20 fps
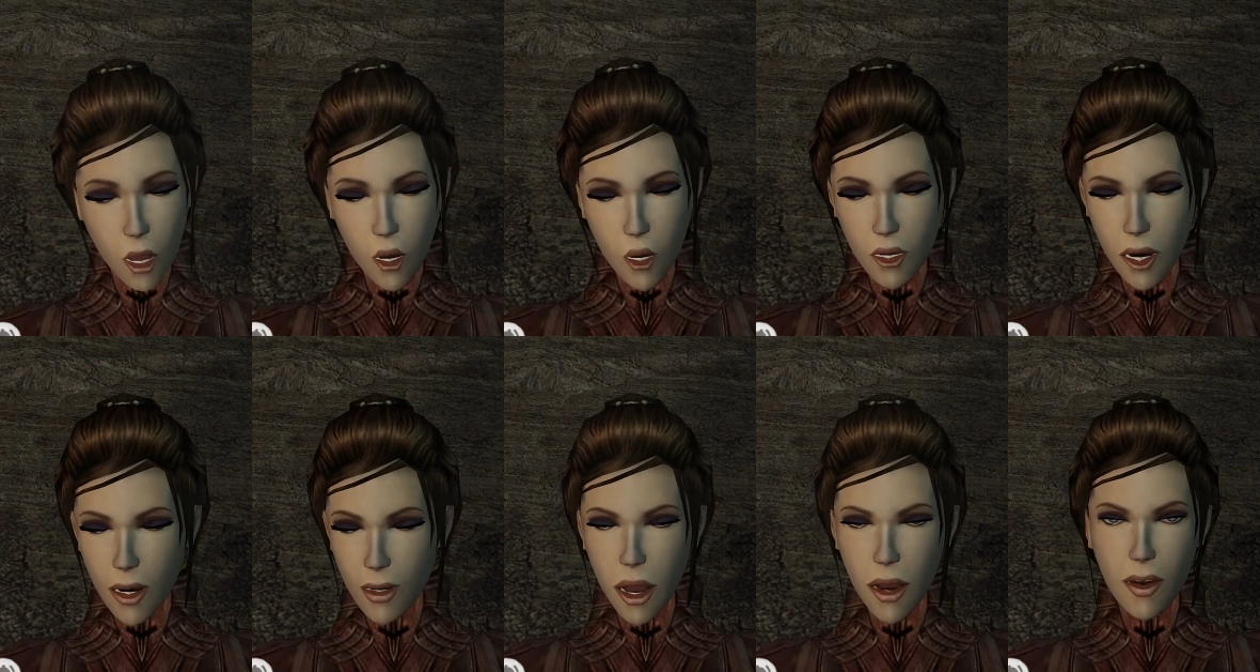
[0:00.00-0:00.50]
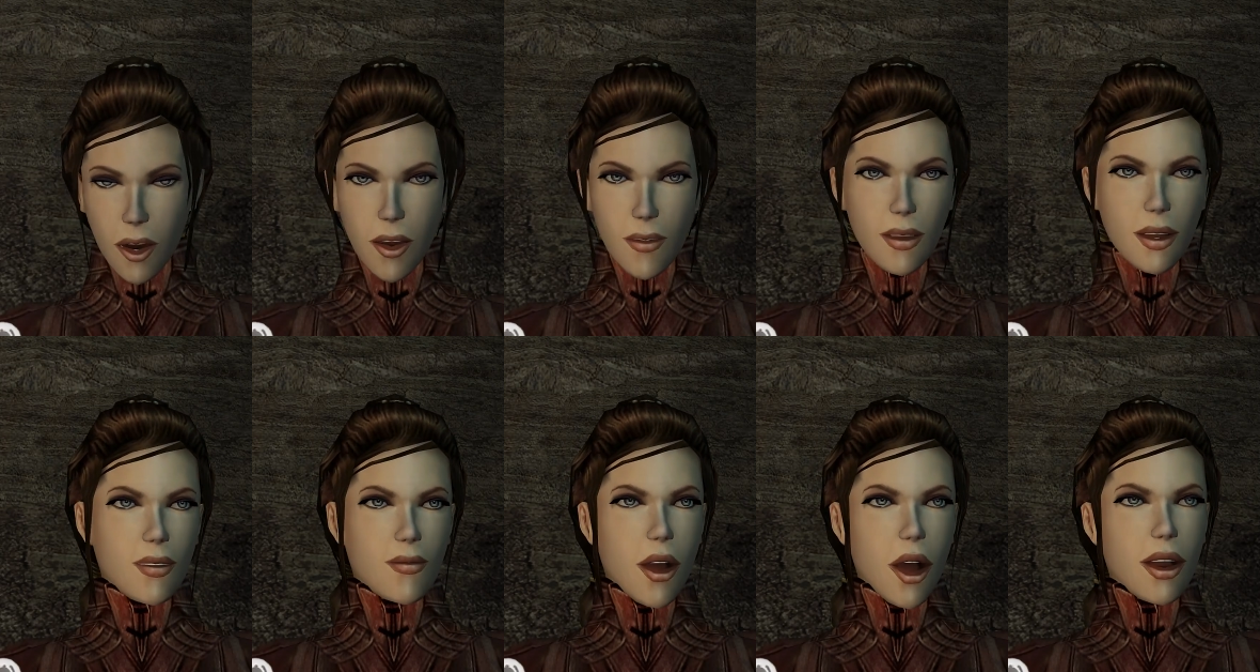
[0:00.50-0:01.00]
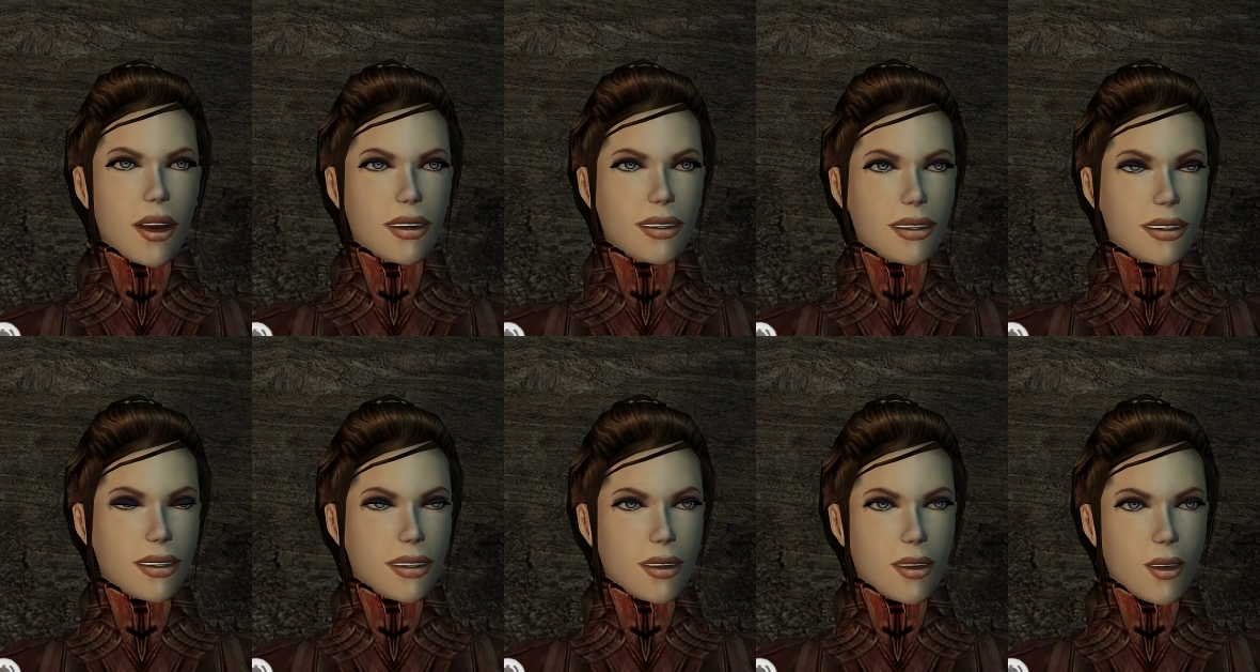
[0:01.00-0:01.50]
been working on this project
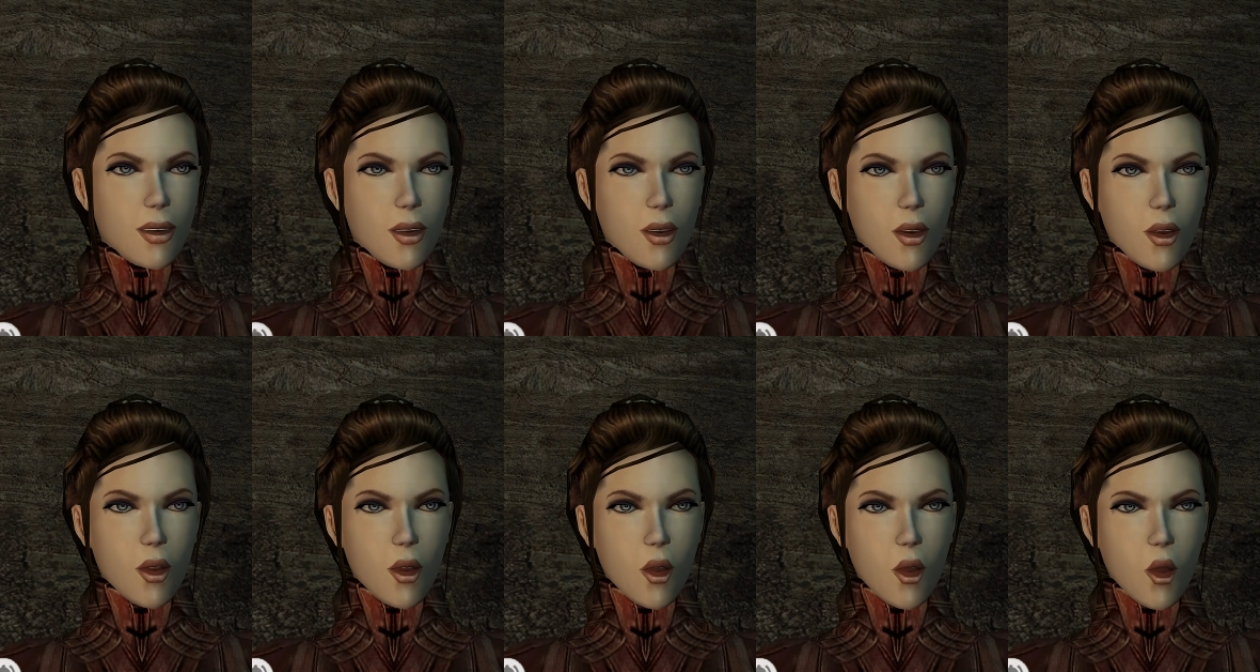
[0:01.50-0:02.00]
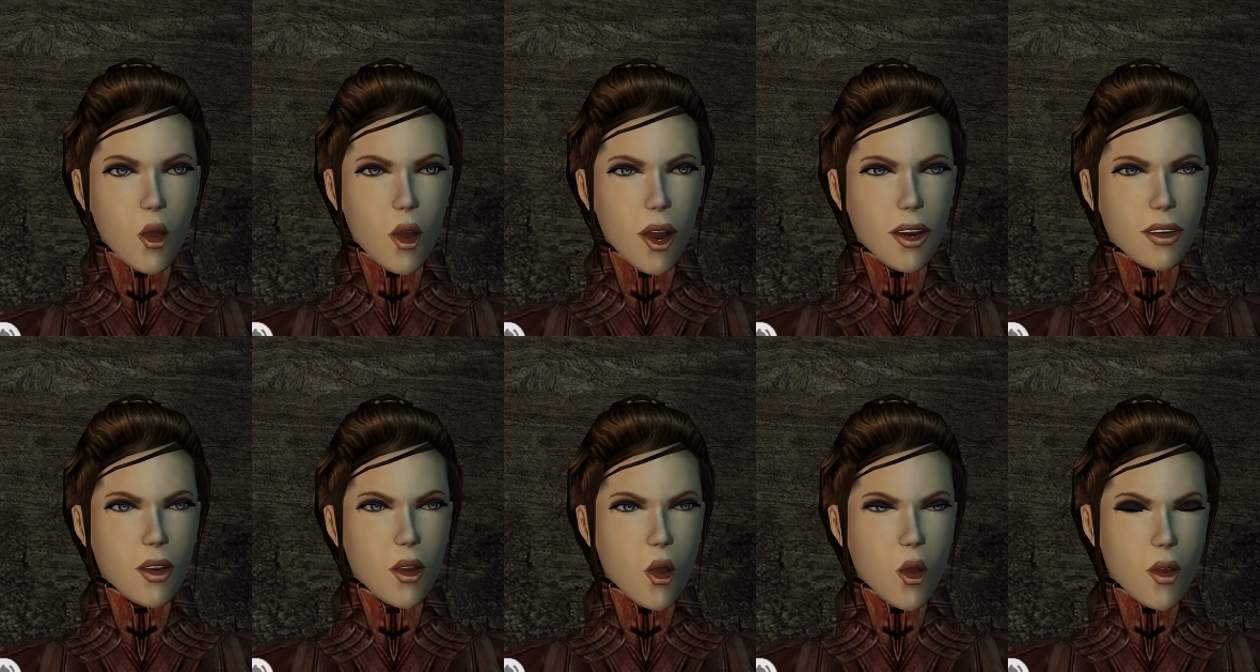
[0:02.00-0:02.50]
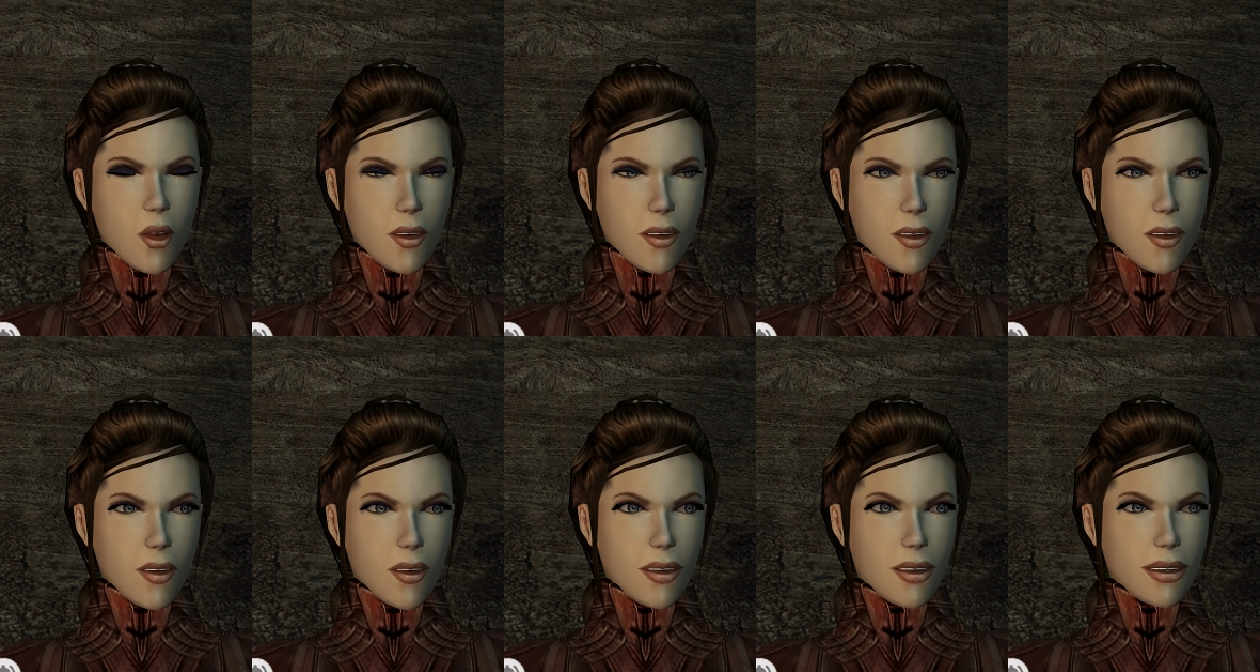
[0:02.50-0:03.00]
little by little for two years. They
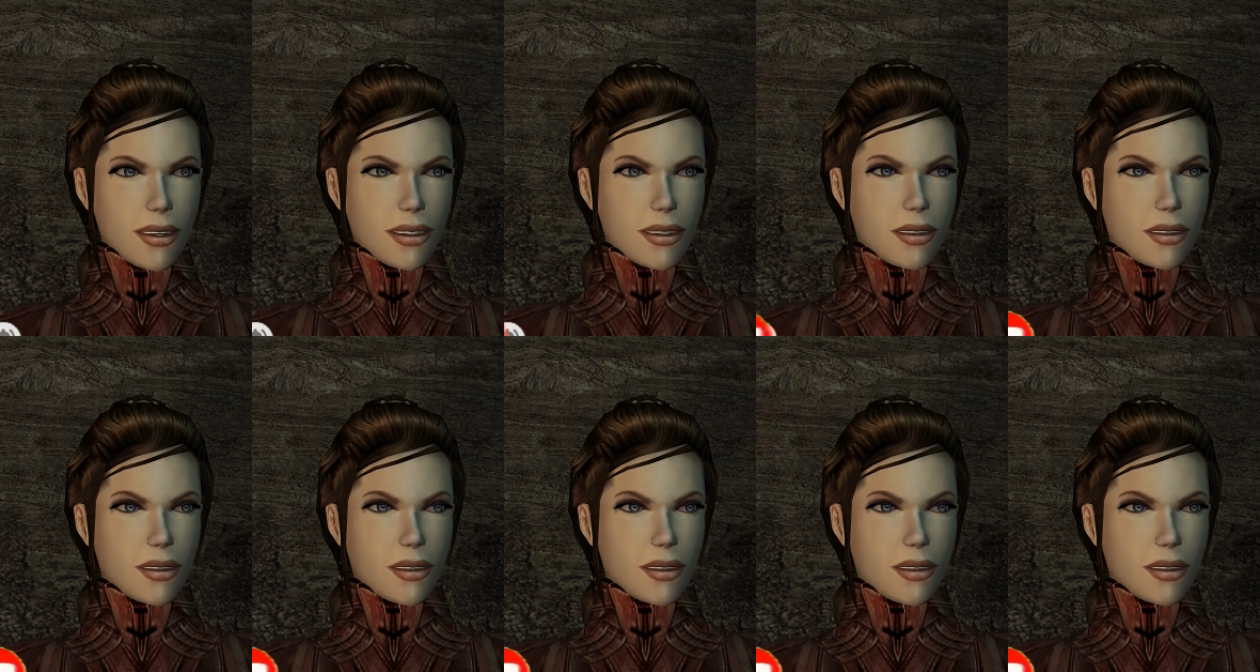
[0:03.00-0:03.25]
went into full